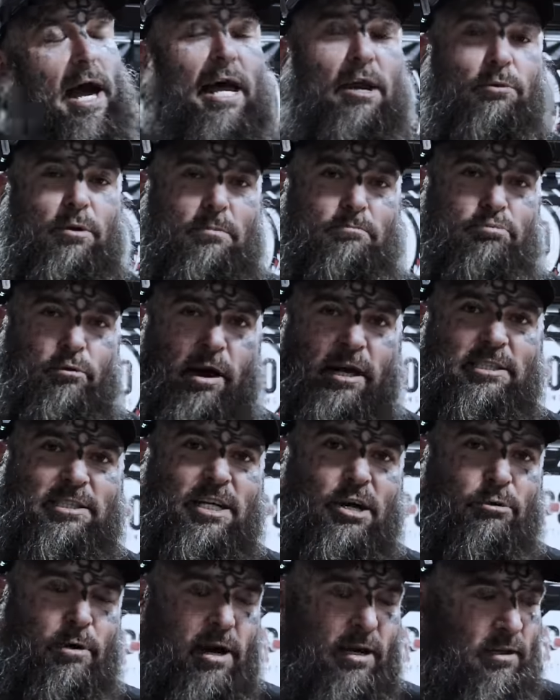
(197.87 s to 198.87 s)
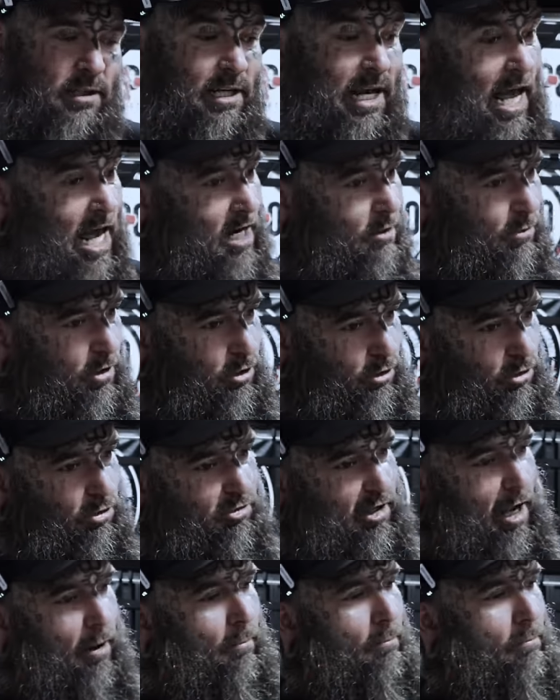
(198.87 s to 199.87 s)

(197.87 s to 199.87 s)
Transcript: how do we brace correctly? How do we use our